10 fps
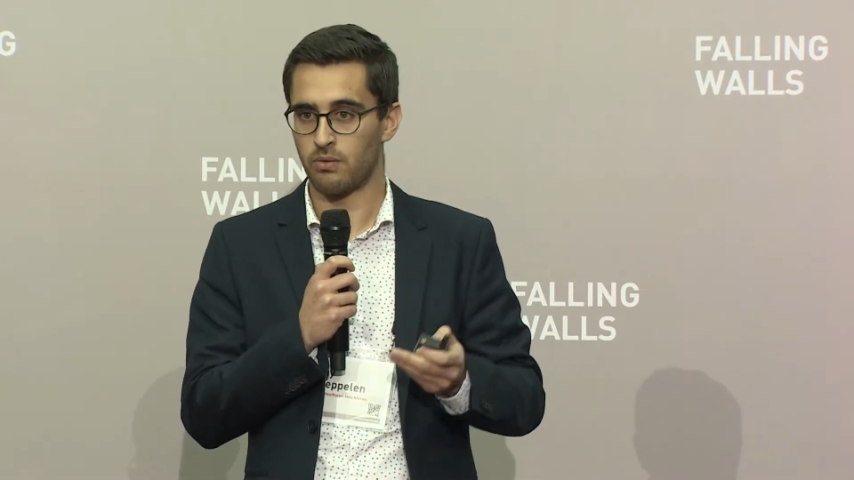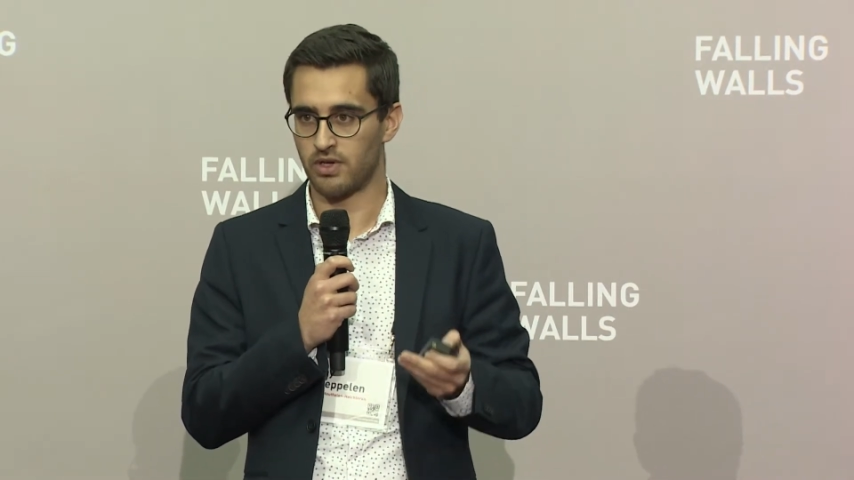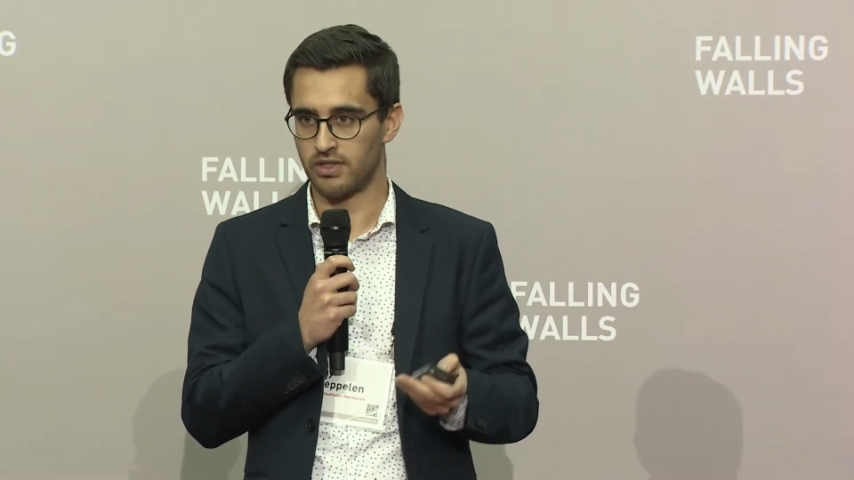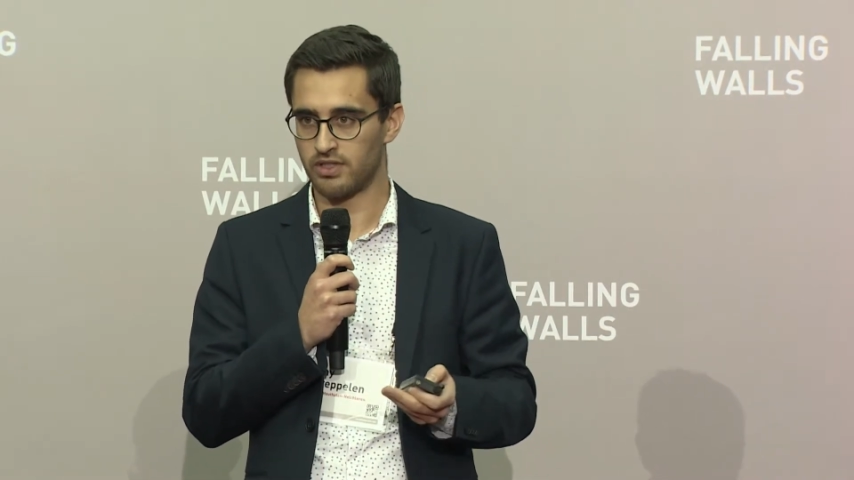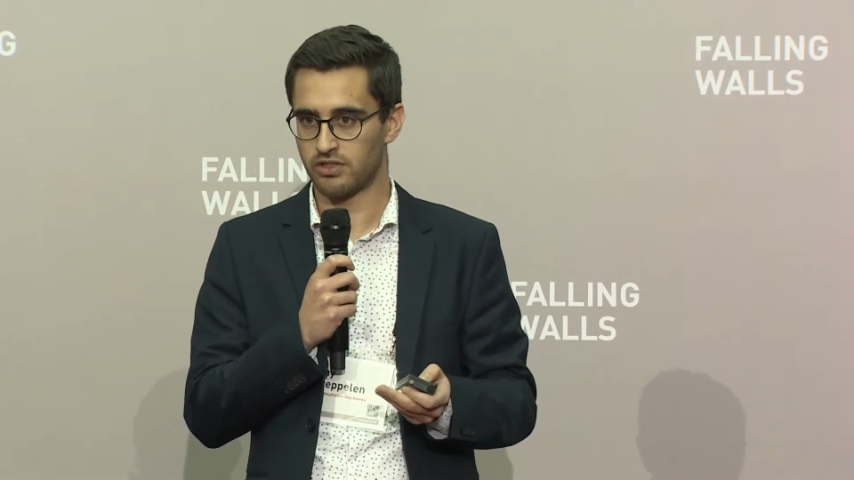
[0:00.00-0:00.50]

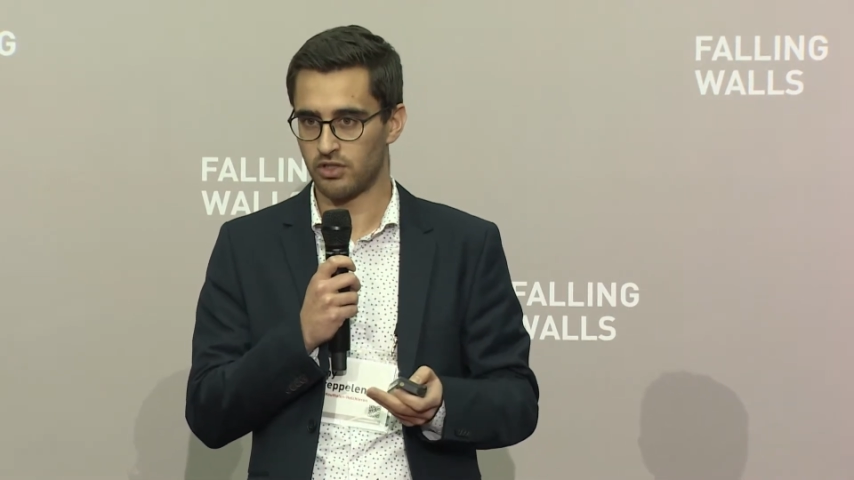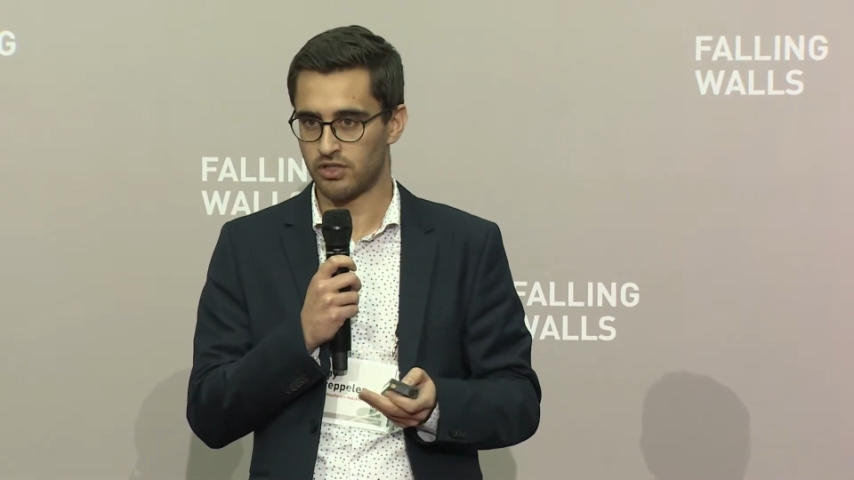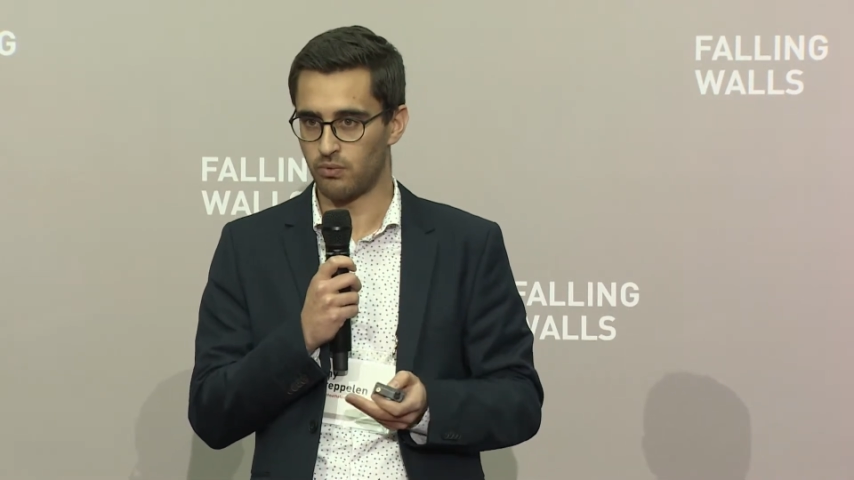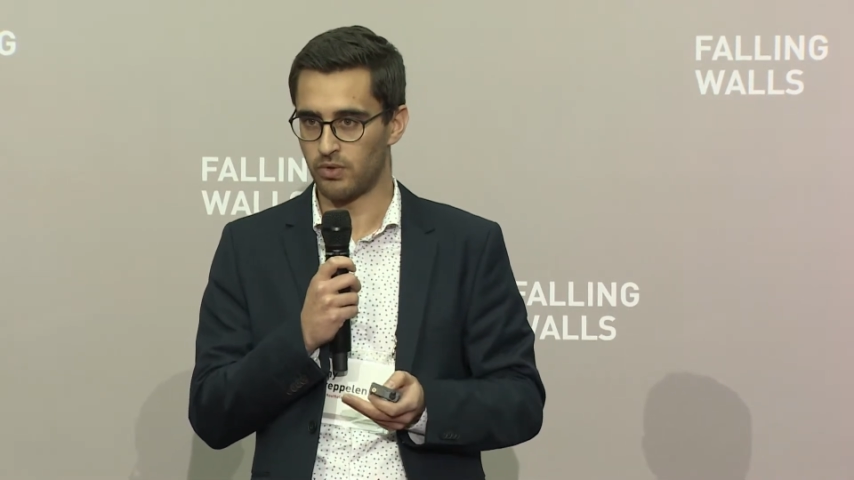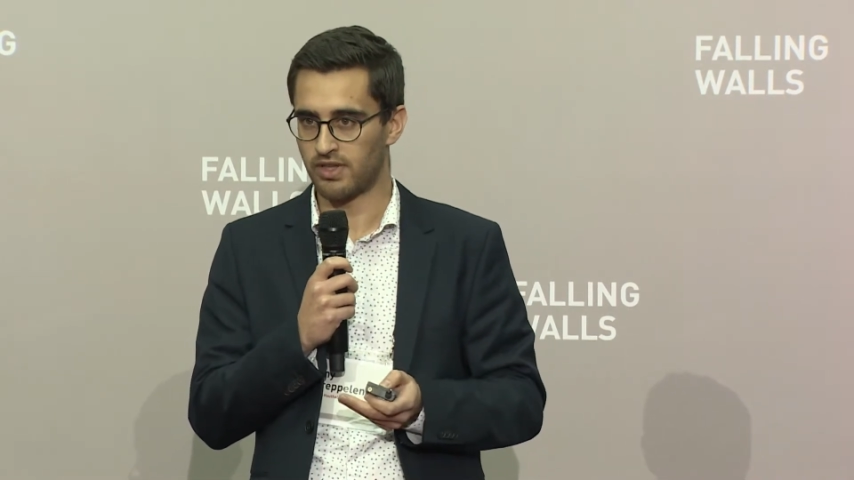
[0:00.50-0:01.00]
We are in
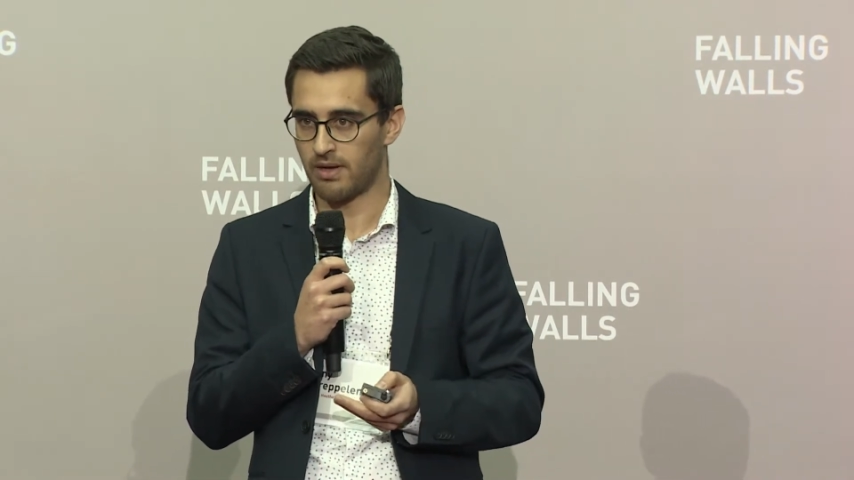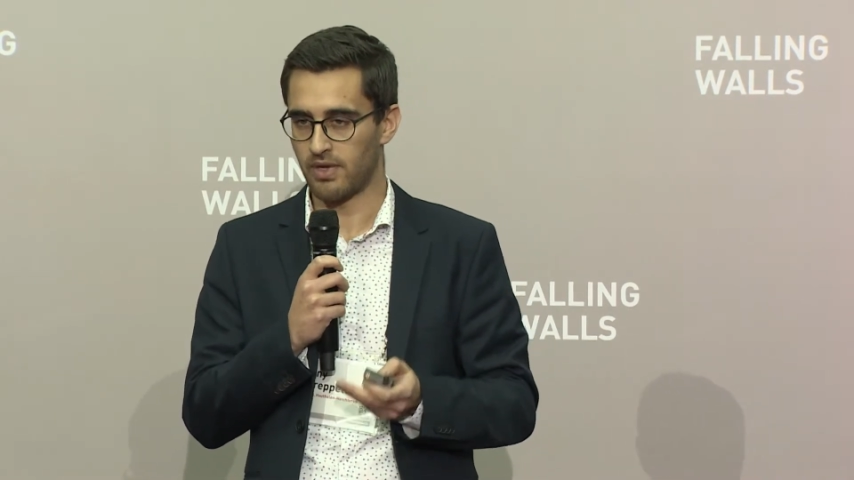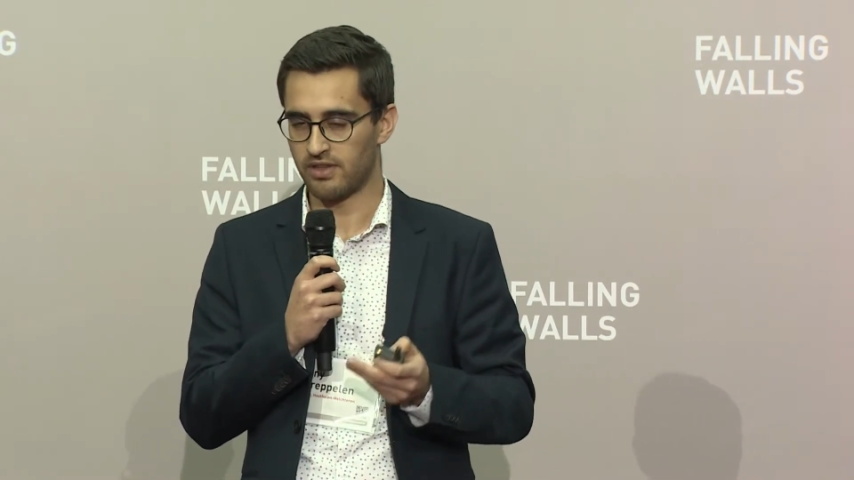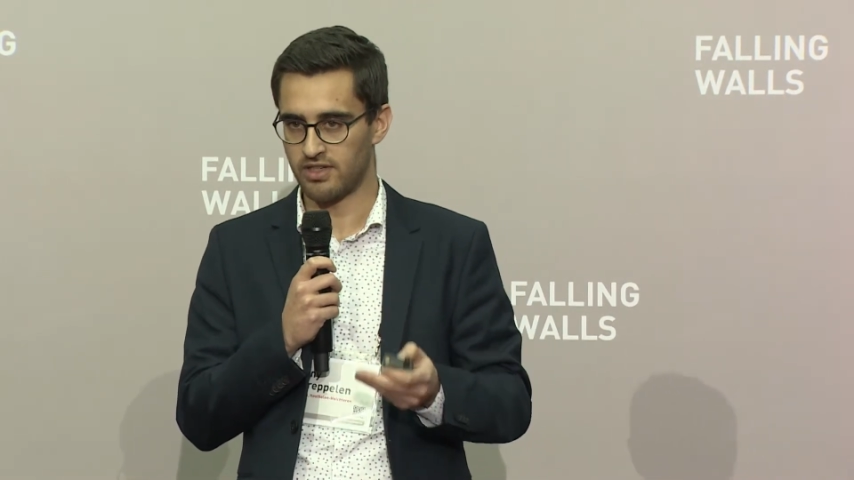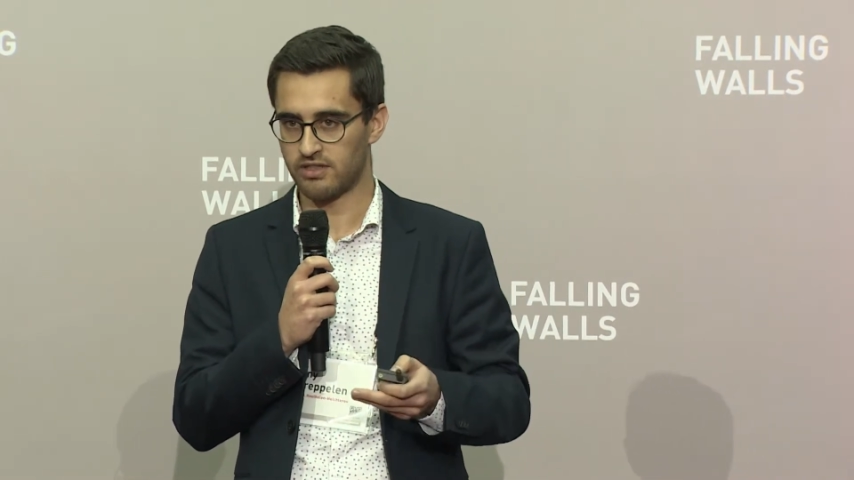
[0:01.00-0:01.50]
discussion with
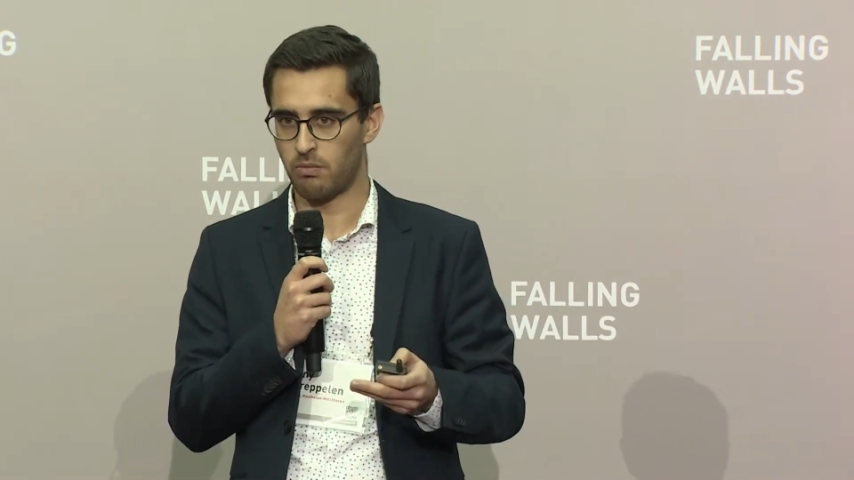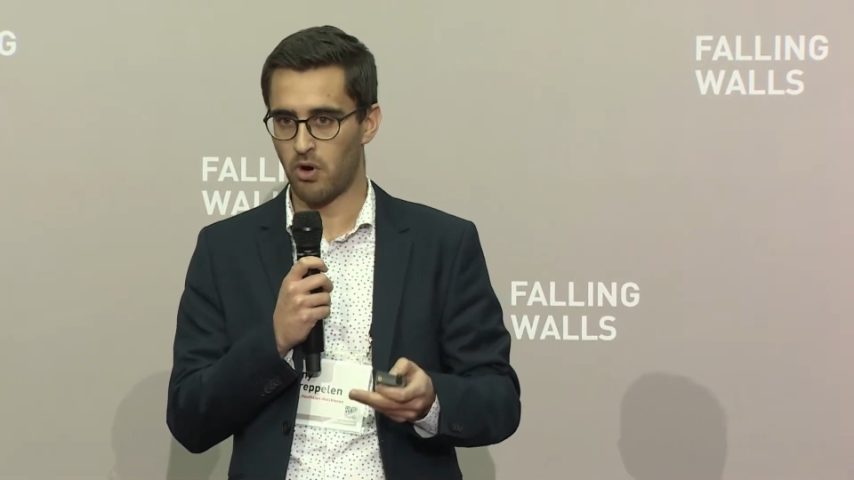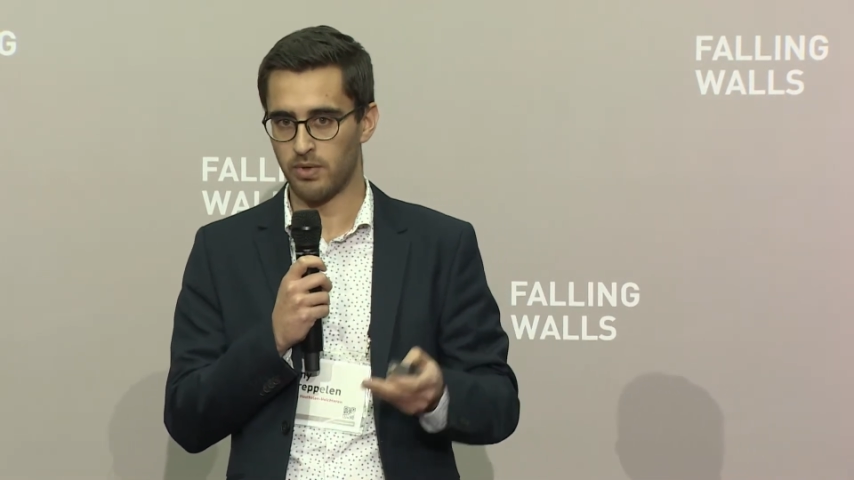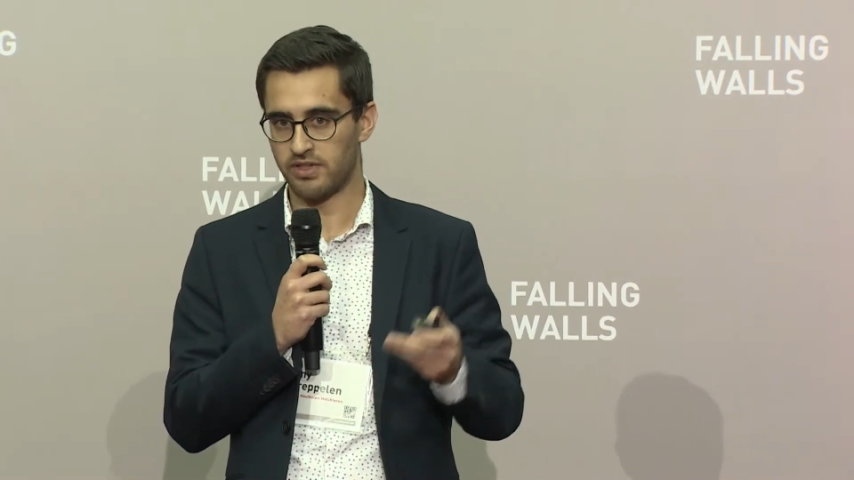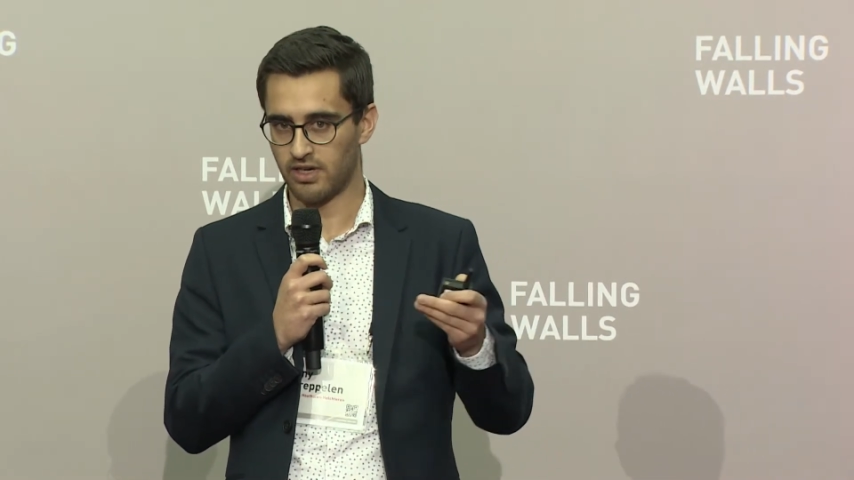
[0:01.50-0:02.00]
them at this
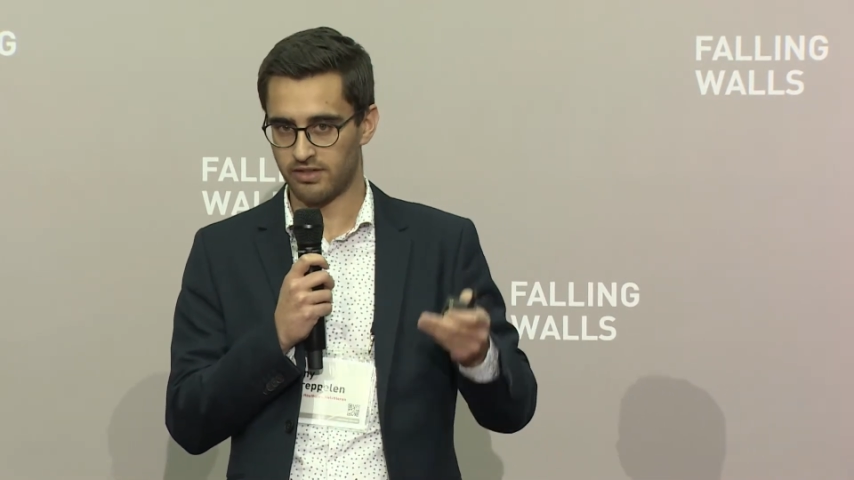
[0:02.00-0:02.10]
moment.